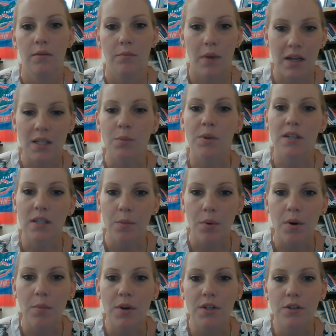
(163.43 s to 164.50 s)
explicit
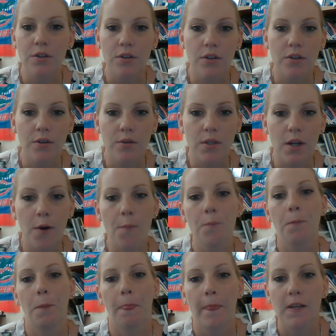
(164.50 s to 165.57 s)
permission to do so.
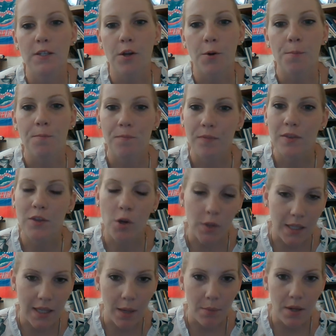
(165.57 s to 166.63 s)
So don't
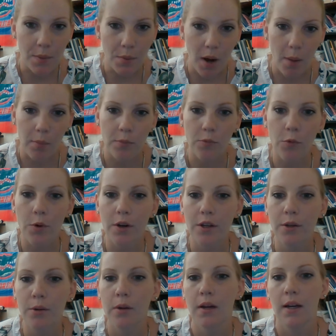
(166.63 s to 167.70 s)
let that be a problem for
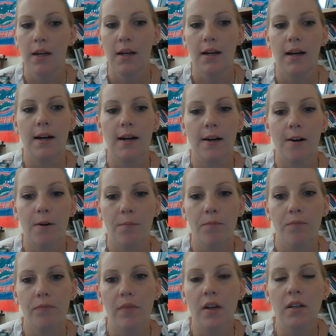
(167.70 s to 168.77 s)
you.
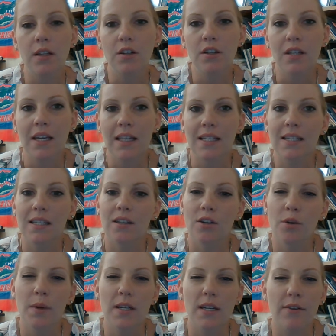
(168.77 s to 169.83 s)
Another thing that's a little
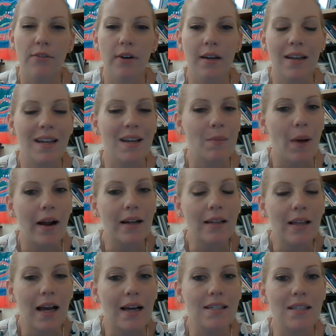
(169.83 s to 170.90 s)
bit different in my
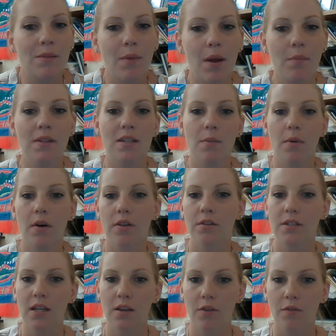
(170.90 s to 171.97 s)
class than maybe some
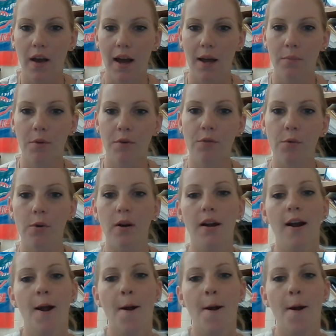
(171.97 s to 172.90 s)
others that you've had before